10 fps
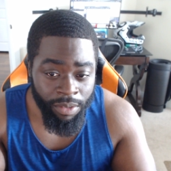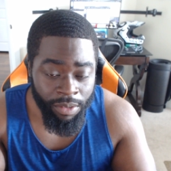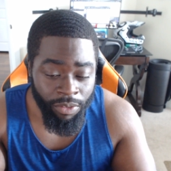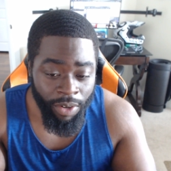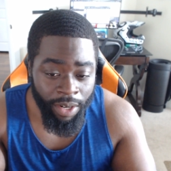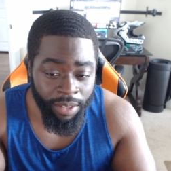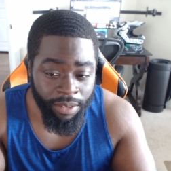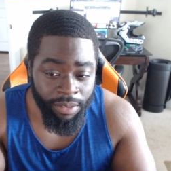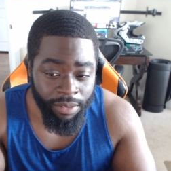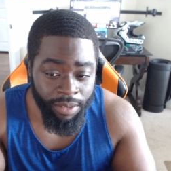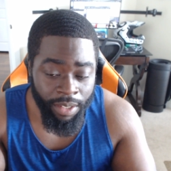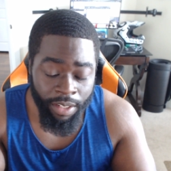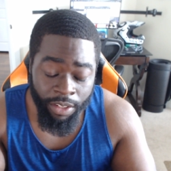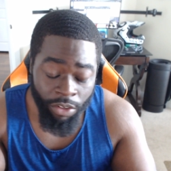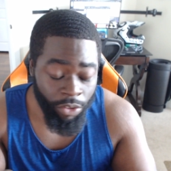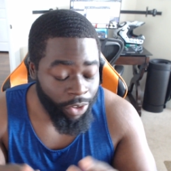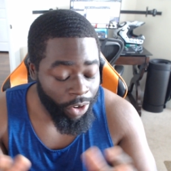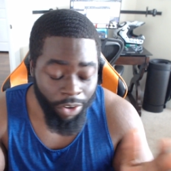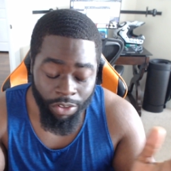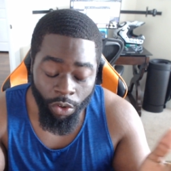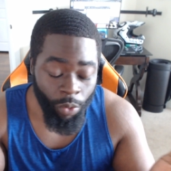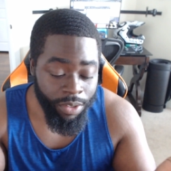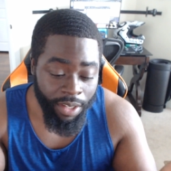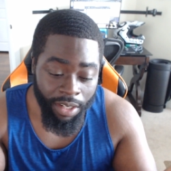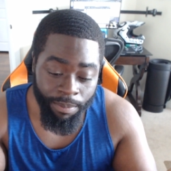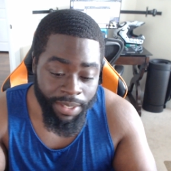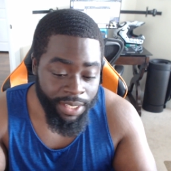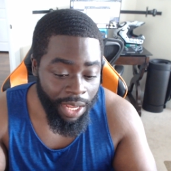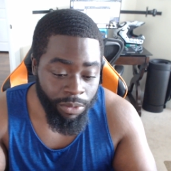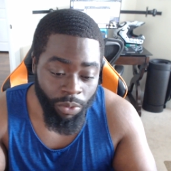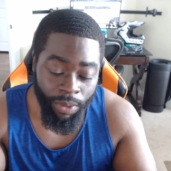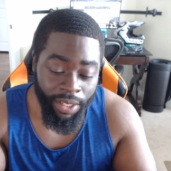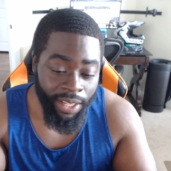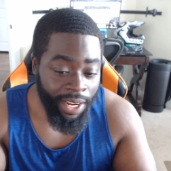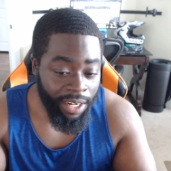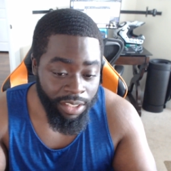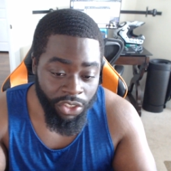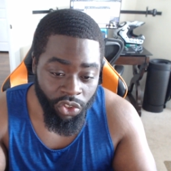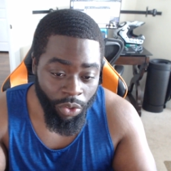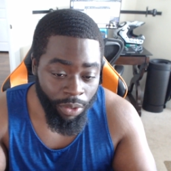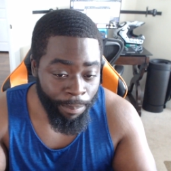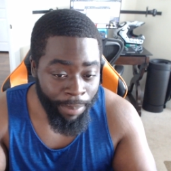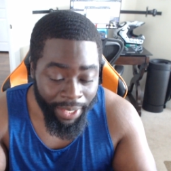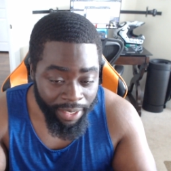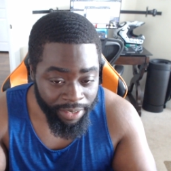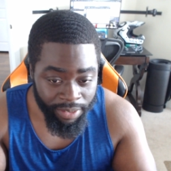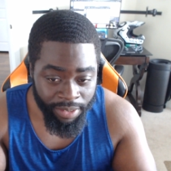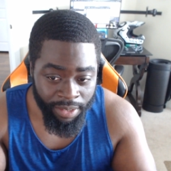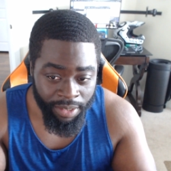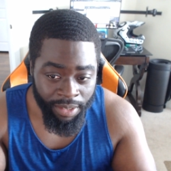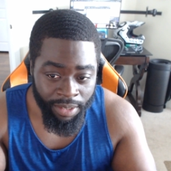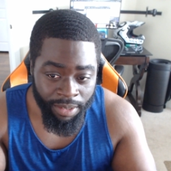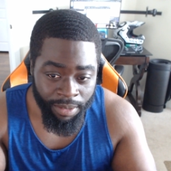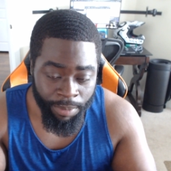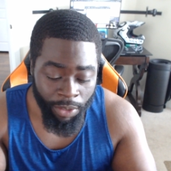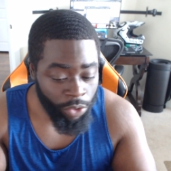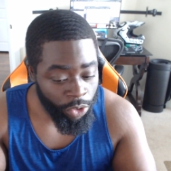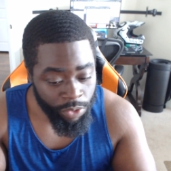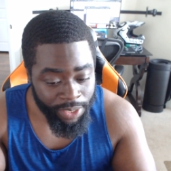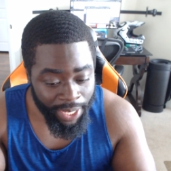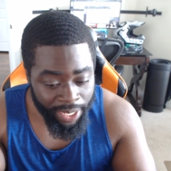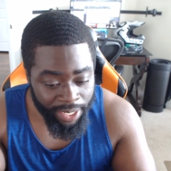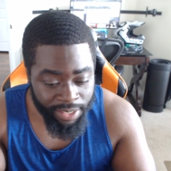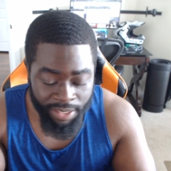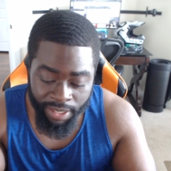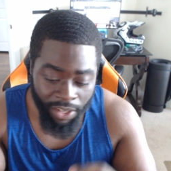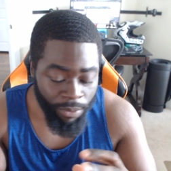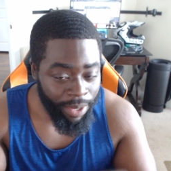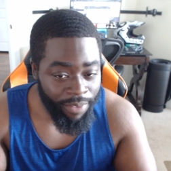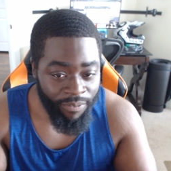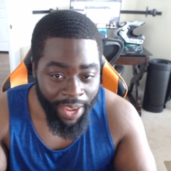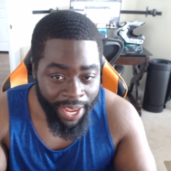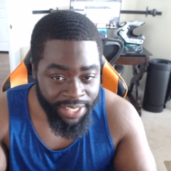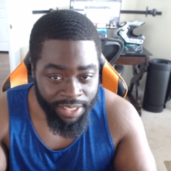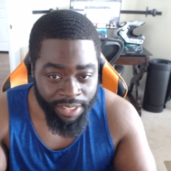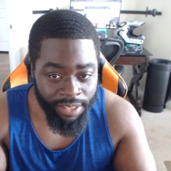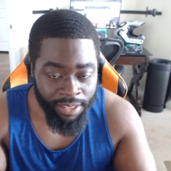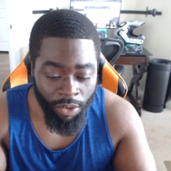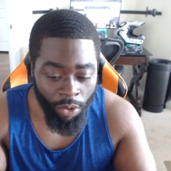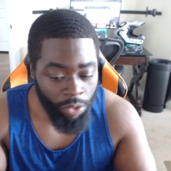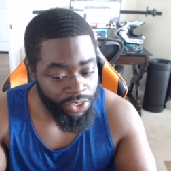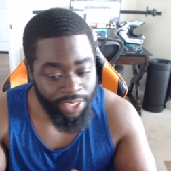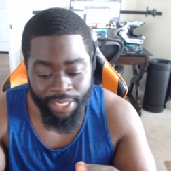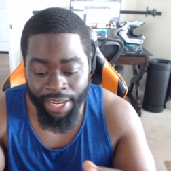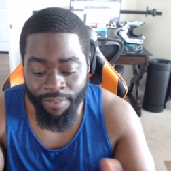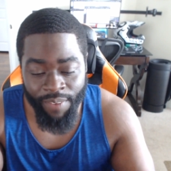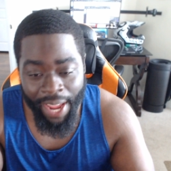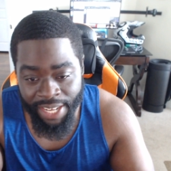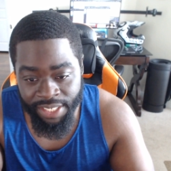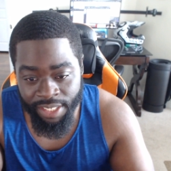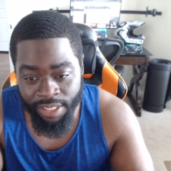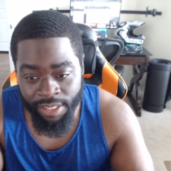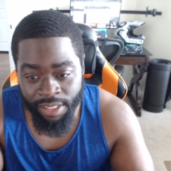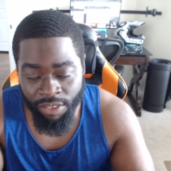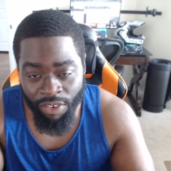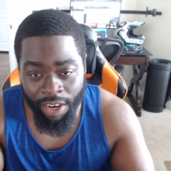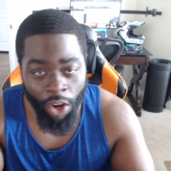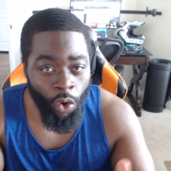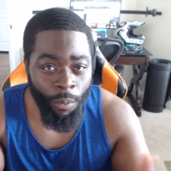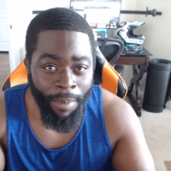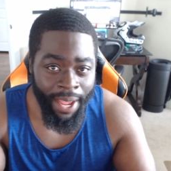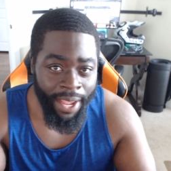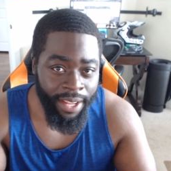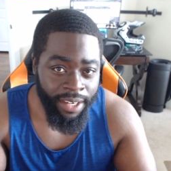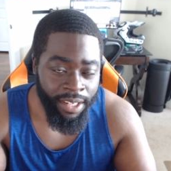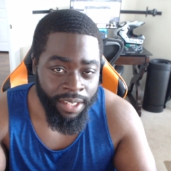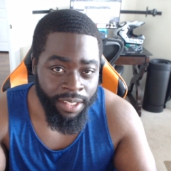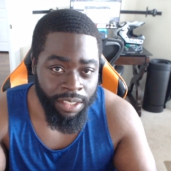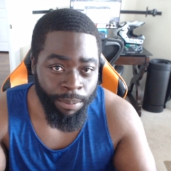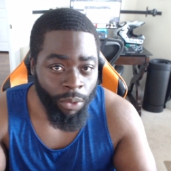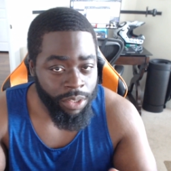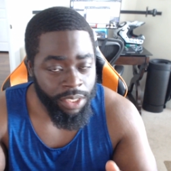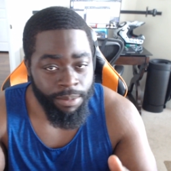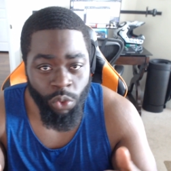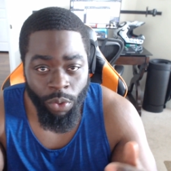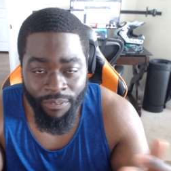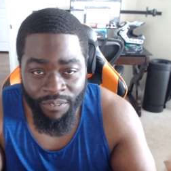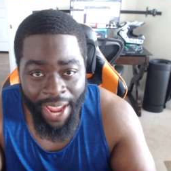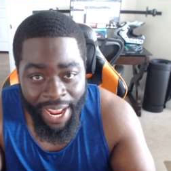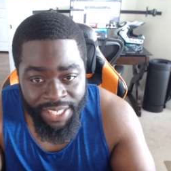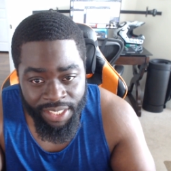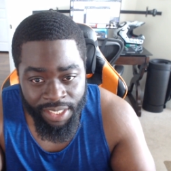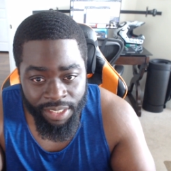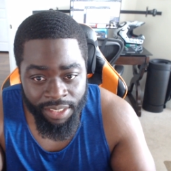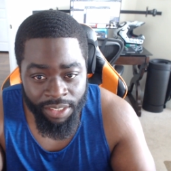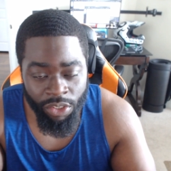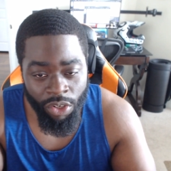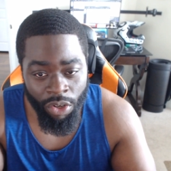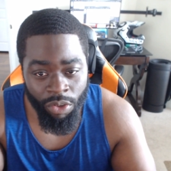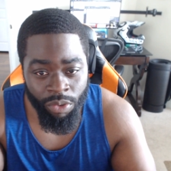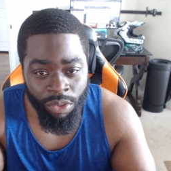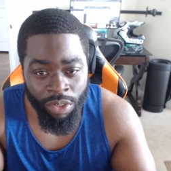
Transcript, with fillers: Right? And you know, there are always going to be times where we get out of control a bit. But on those days, intermittent fasting, alternate day fasting, right? OMAD, deploying some sort of fasting, you know.